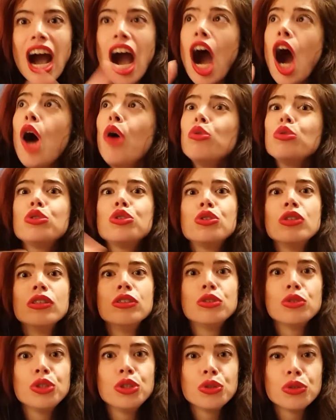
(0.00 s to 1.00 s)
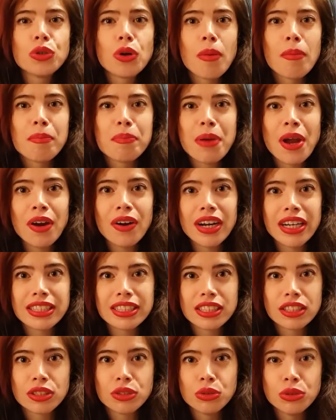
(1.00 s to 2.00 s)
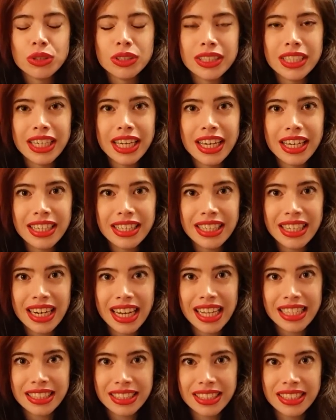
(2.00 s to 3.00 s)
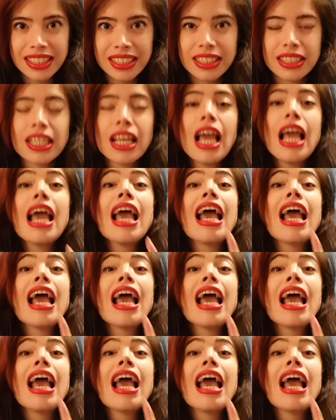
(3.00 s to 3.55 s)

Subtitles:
"How do you compare us to the Nazis?"